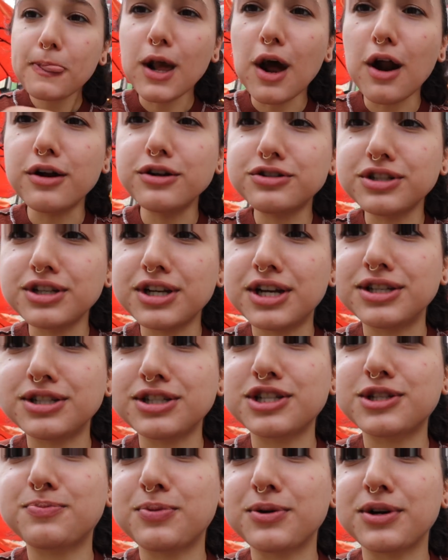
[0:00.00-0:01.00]
Honestly, his
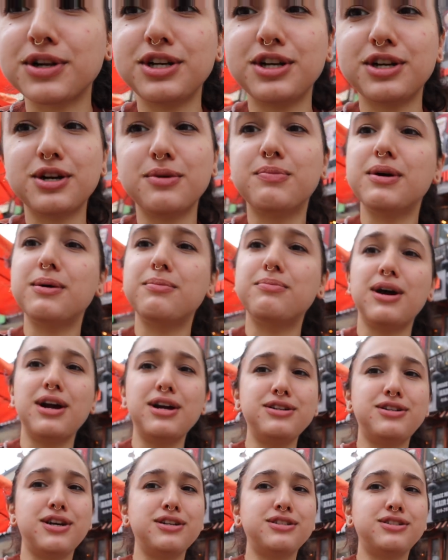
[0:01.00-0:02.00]
is prettier, but
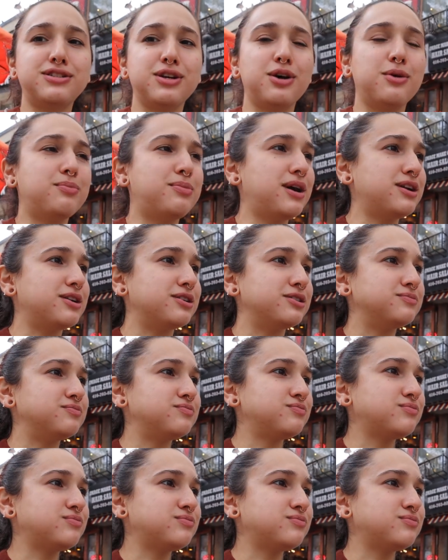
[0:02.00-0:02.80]
mine tastes a little better.